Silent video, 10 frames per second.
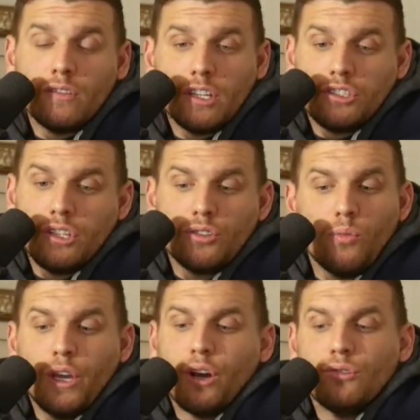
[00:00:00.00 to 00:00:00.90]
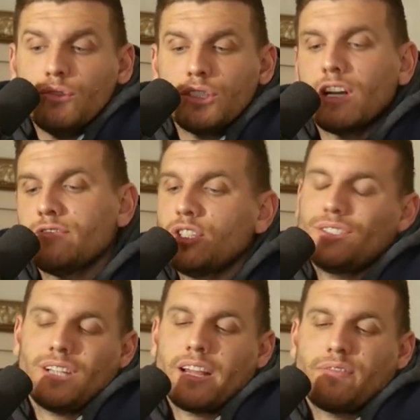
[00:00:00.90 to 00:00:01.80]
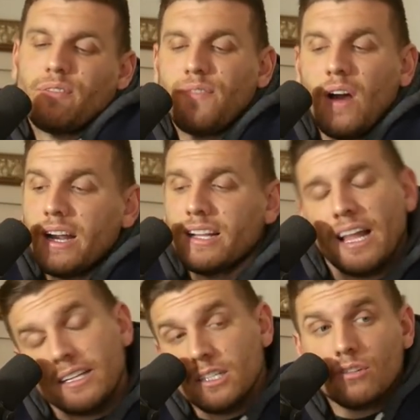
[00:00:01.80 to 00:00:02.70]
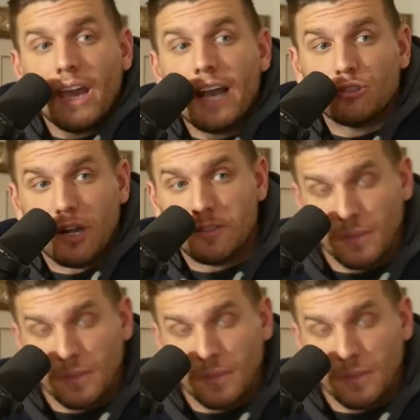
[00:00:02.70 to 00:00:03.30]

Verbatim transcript: auditions or we go do stuff just like for fun and like little cash grabs.